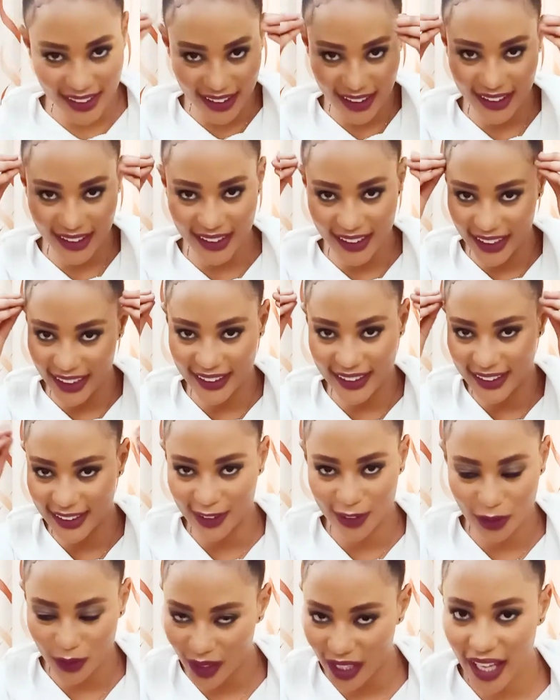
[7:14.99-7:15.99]
just gets
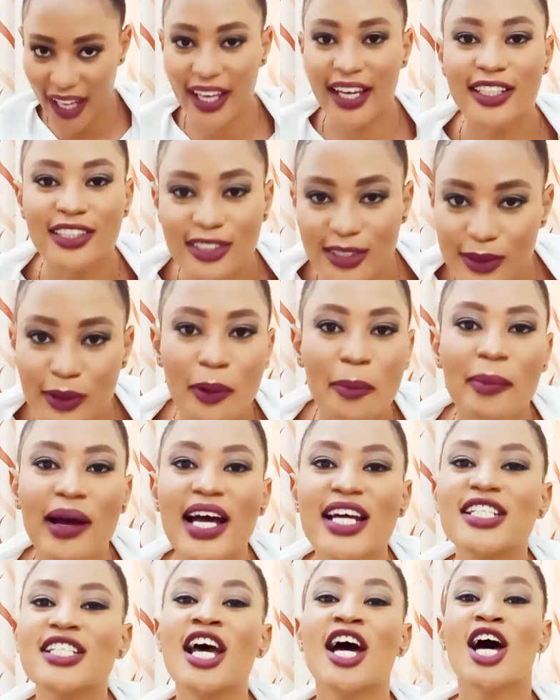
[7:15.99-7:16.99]
into their head so
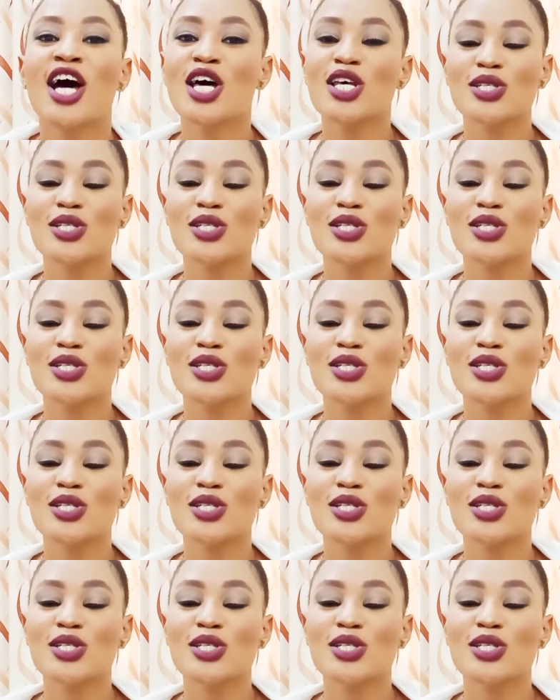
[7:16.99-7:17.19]
much.